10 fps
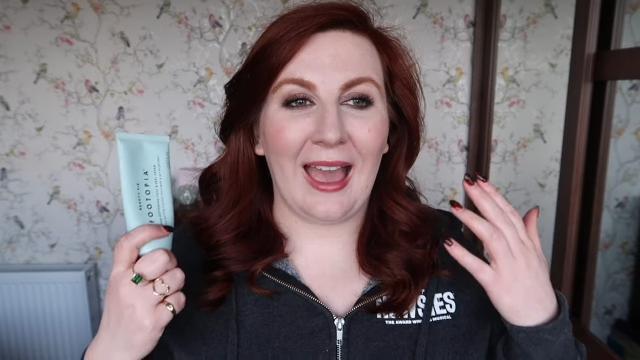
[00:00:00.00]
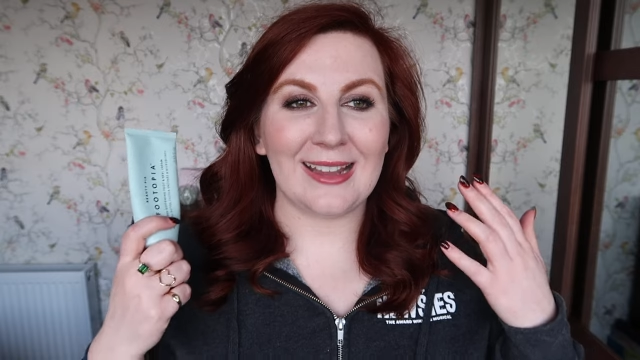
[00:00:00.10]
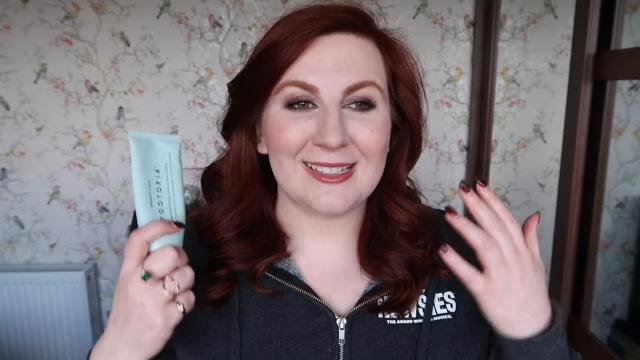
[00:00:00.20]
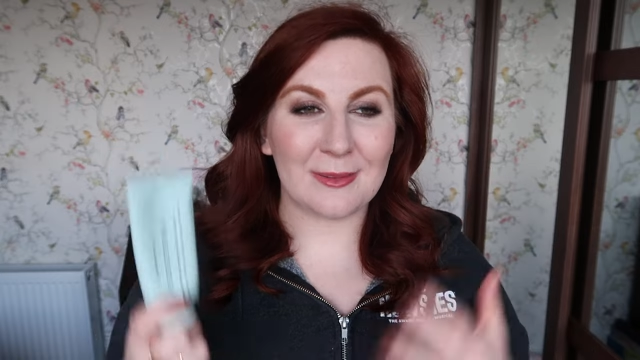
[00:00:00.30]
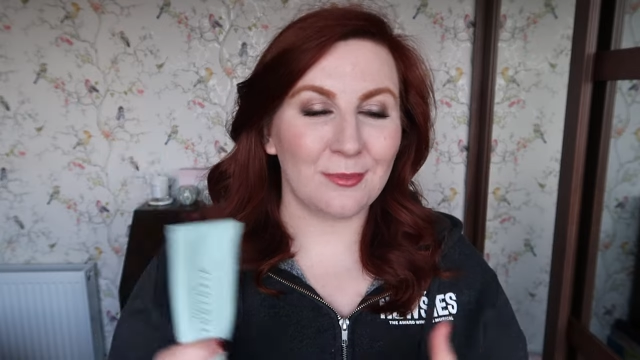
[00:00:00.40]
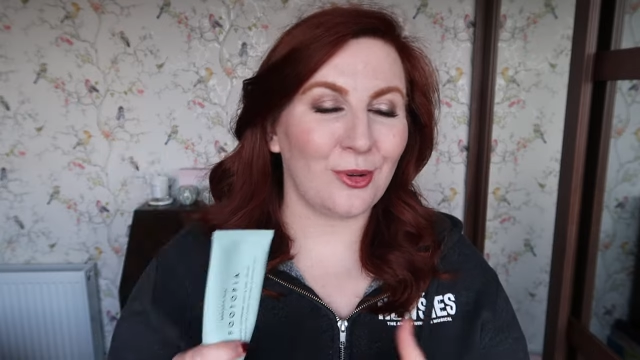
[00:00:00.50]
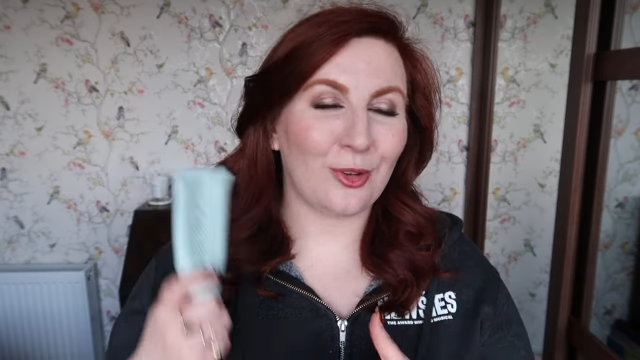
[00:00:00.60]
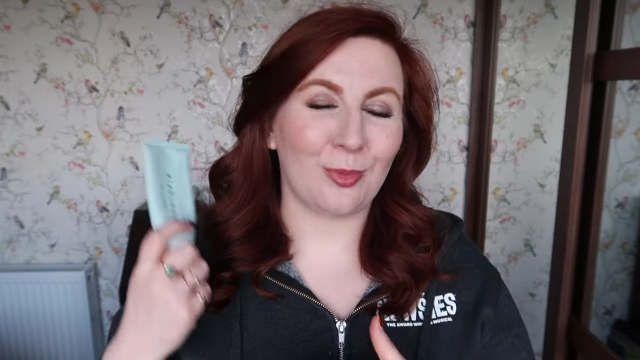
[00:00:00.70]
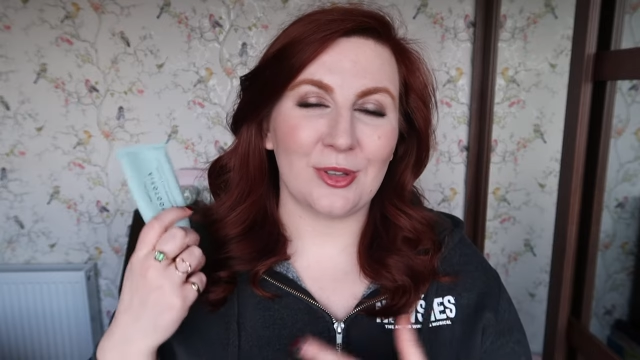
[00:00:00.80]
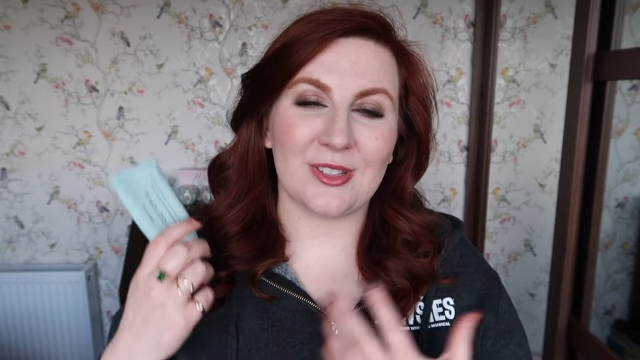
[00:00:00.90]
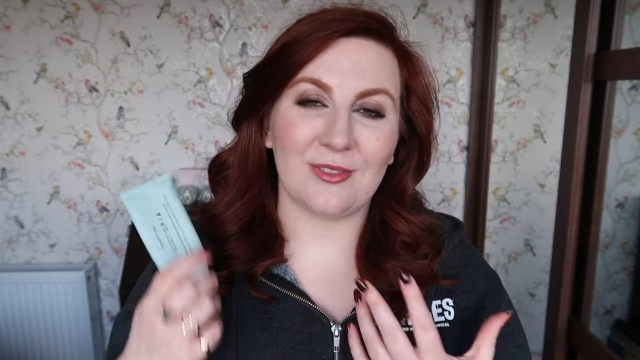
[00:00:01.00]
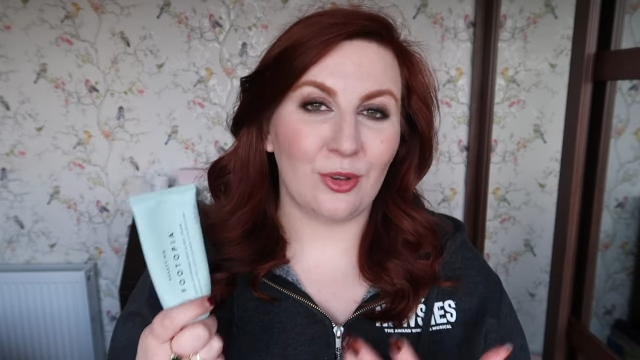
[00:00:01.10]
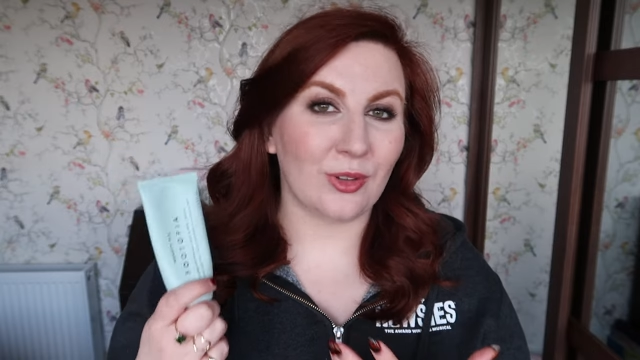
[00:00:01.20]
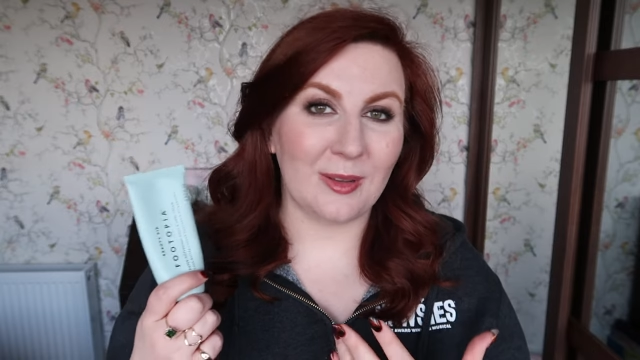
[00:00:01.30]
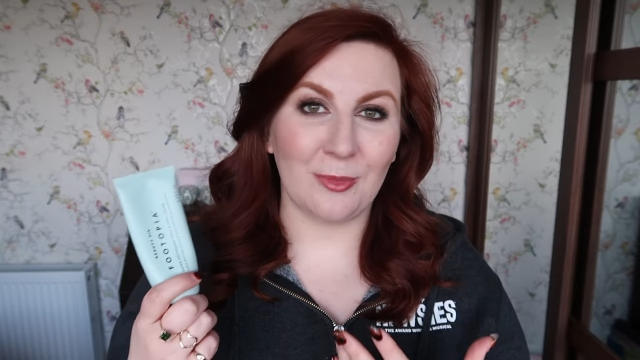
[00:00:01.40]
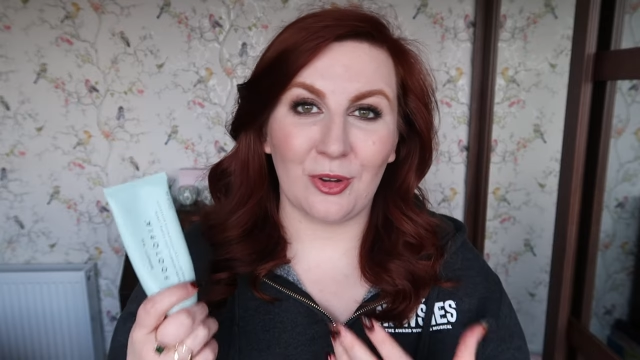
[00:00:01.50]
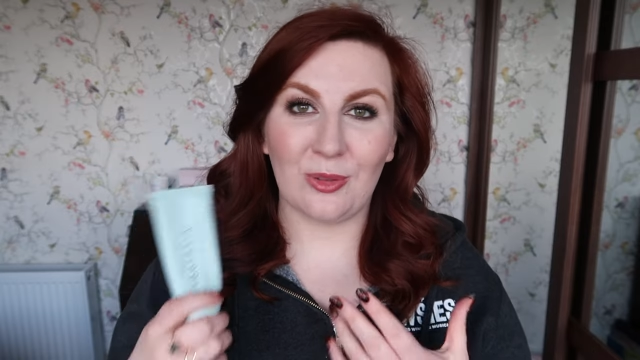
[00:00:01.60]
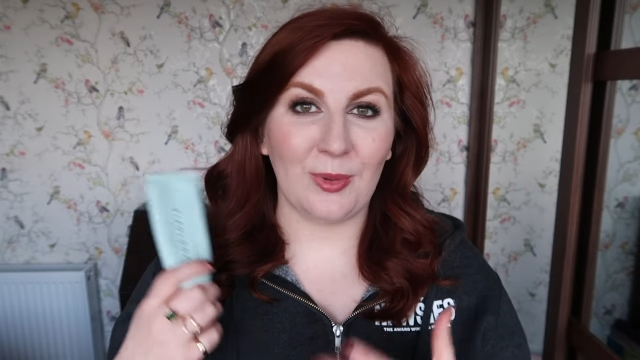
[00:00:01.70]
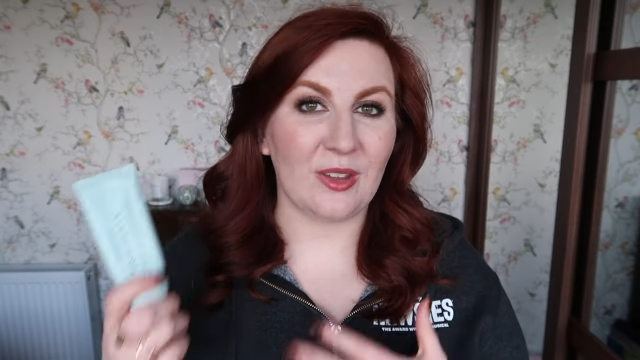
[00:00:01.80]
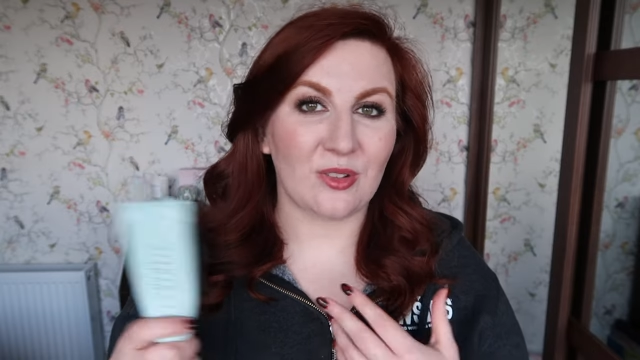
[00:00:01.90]
I didn't bother putting foot cream on
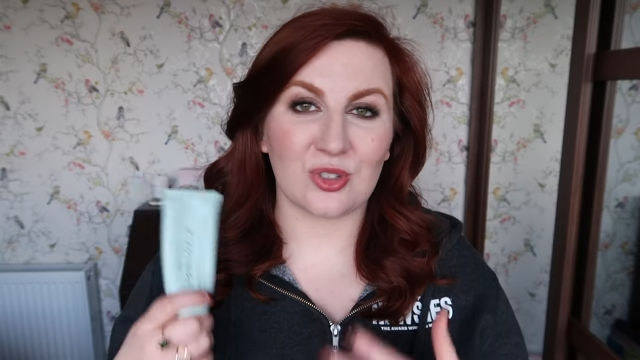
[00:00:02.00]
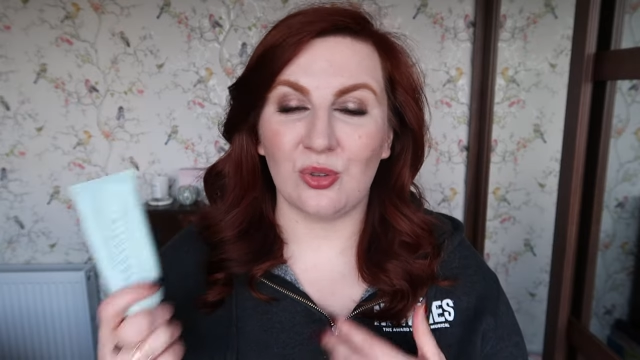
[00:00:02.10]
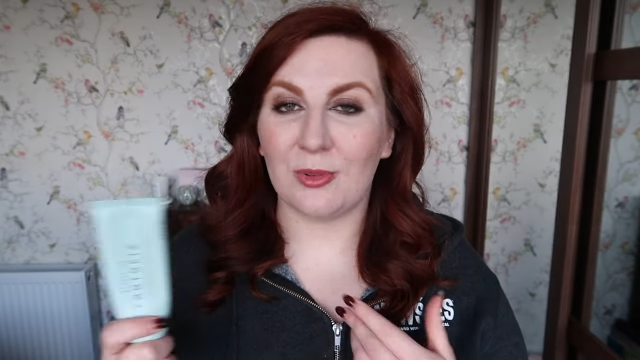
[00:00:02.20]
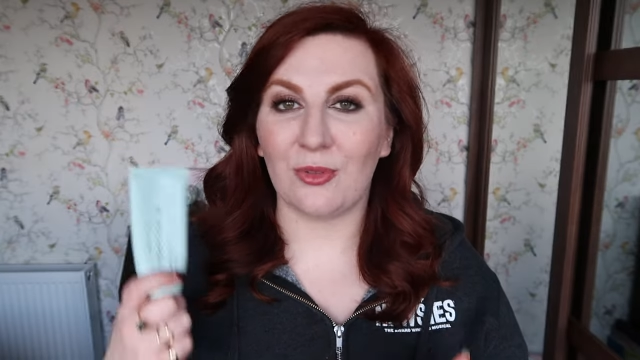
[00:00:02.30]
the week or so